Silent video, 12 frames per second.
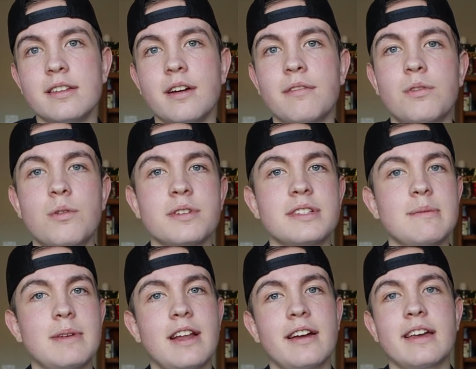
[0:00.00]
of course, they may
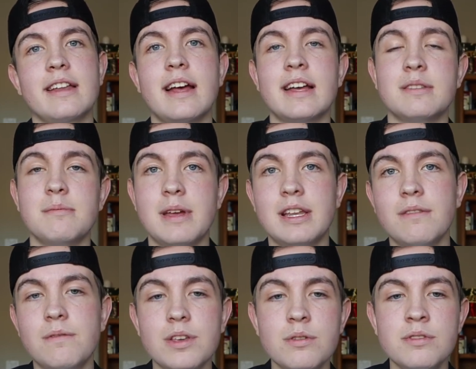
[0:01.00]
not get as many
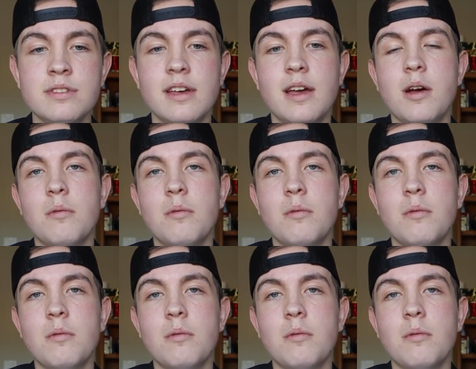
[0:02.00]
views,